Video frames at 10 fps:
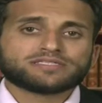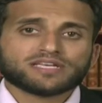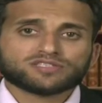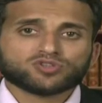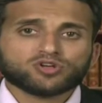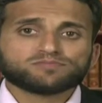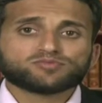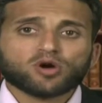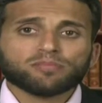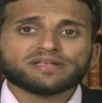does not
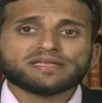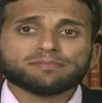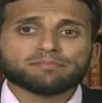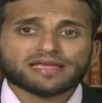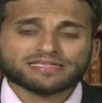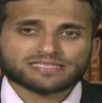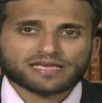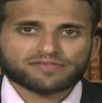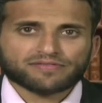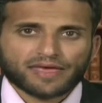properly
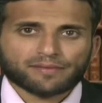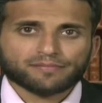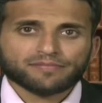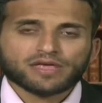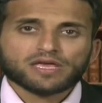maintain them,